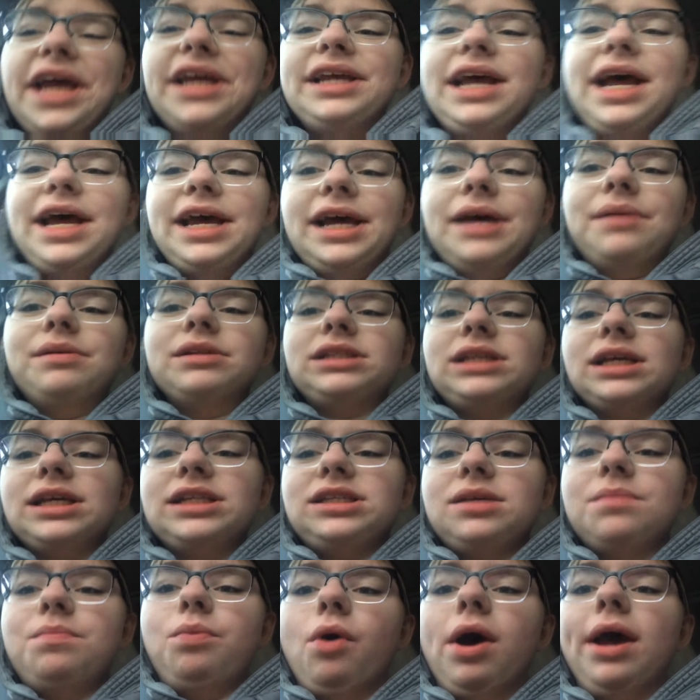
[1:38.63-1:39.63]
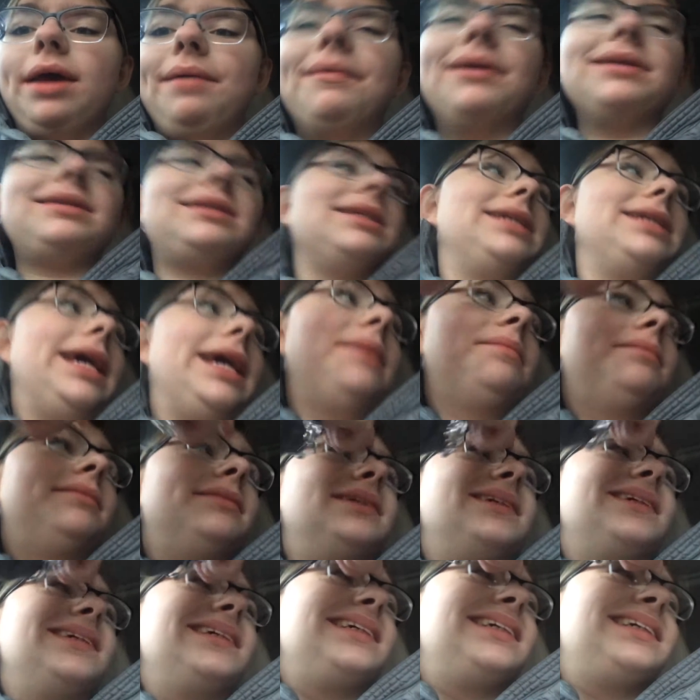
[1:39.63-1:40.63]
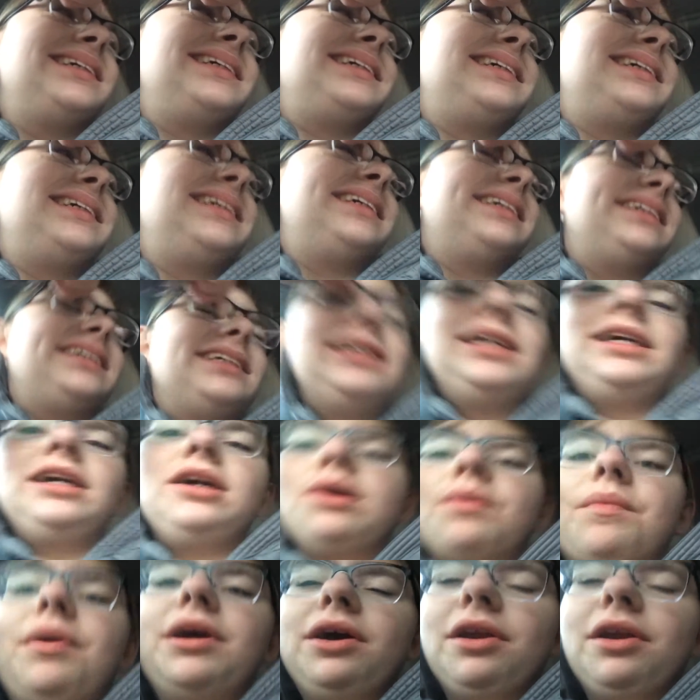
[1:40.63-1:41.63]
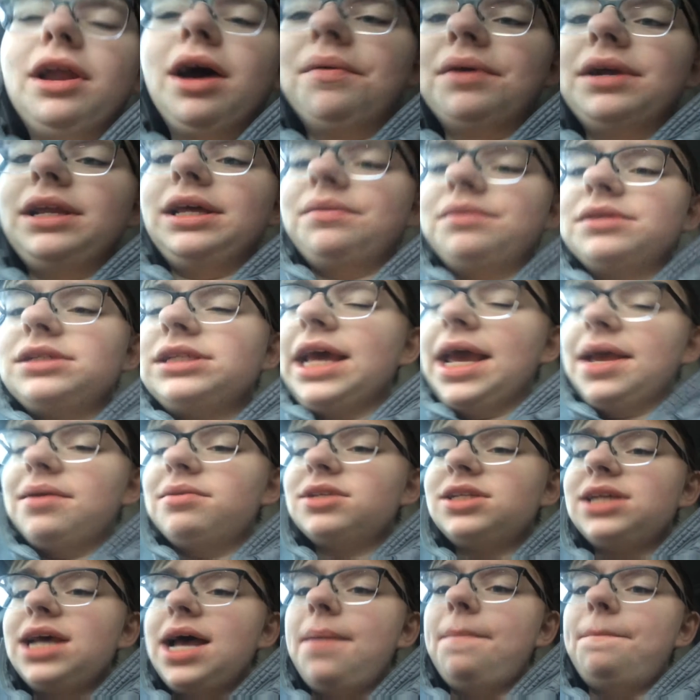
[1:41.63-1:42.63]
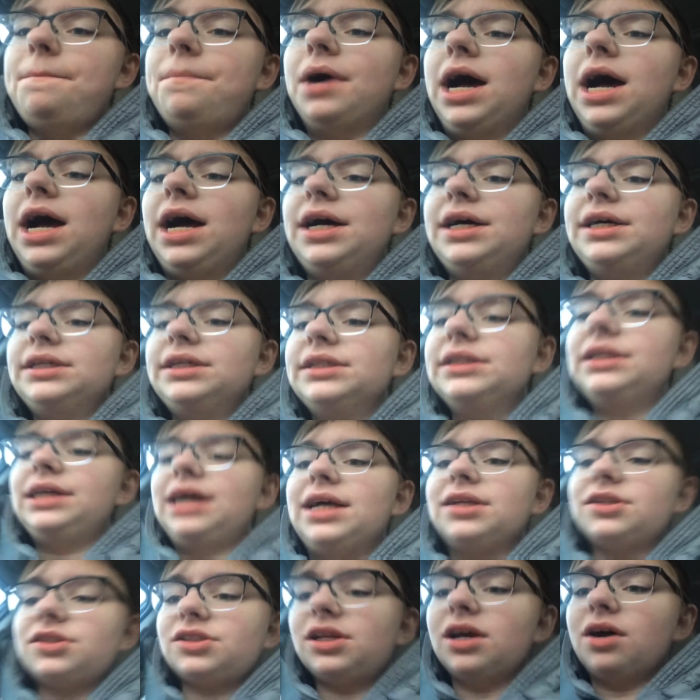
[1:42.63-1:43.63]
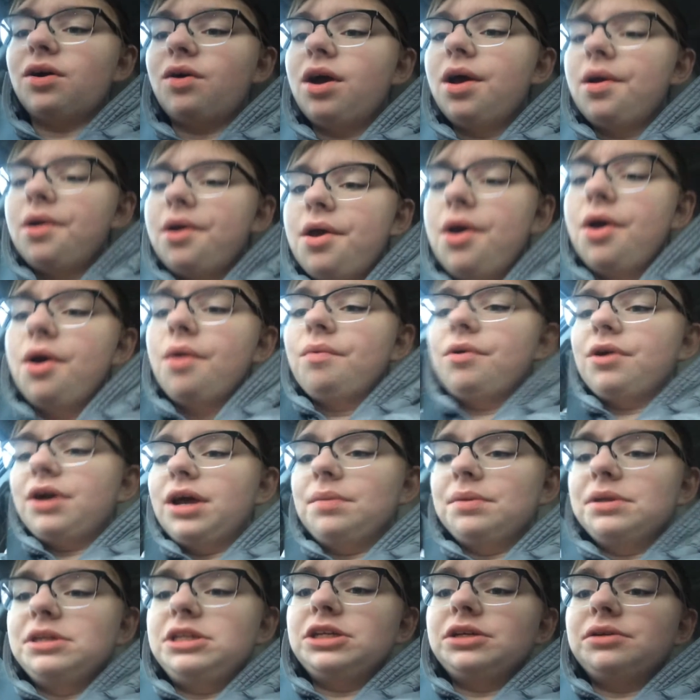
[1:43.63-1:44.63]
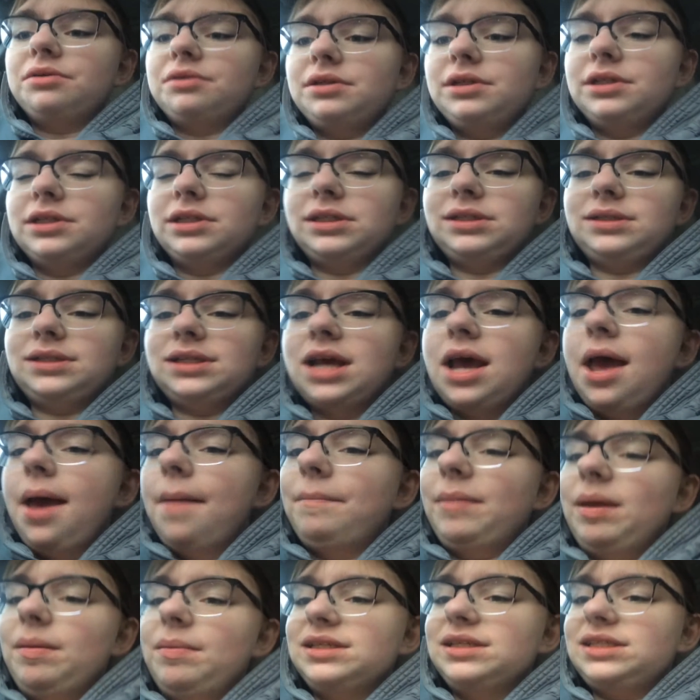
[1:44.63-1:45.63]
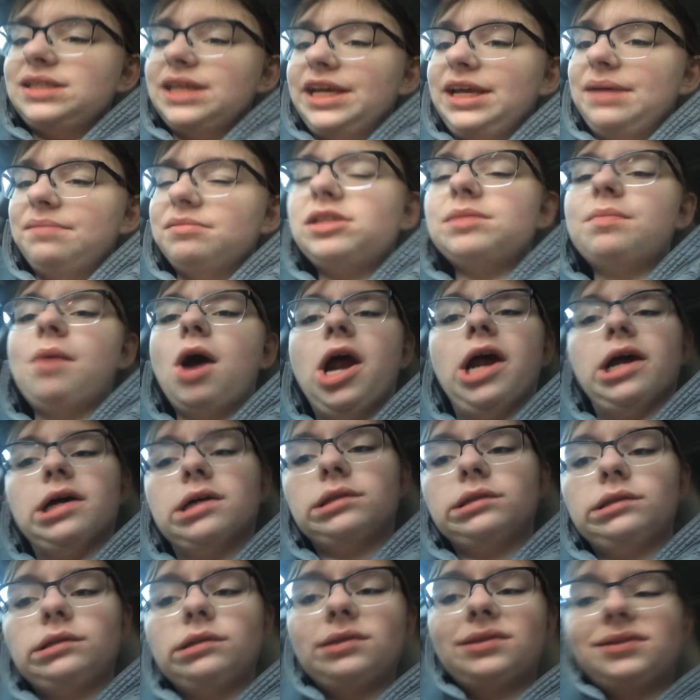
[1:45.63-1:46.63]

yeah, it was it's a boy. And what's his name? I don't know his name yet. We don't know what he was named yet, but yeah. So we're gonna be doing maybe seeing him tomorrow.